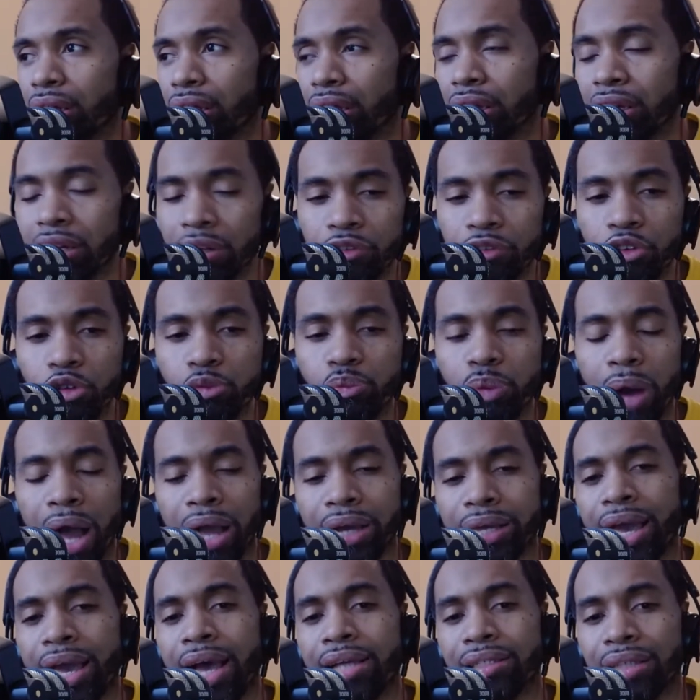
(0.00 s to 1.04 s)
interview
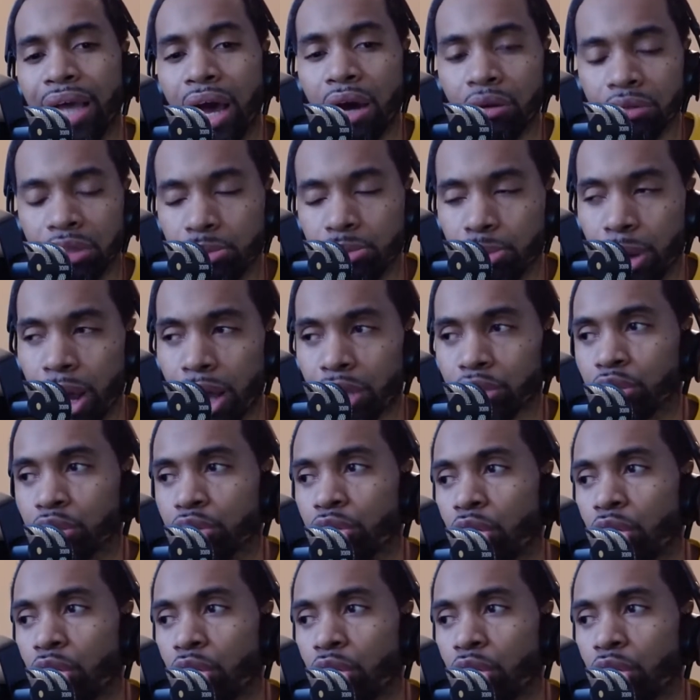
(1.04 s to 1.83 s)
podcast, Out the Box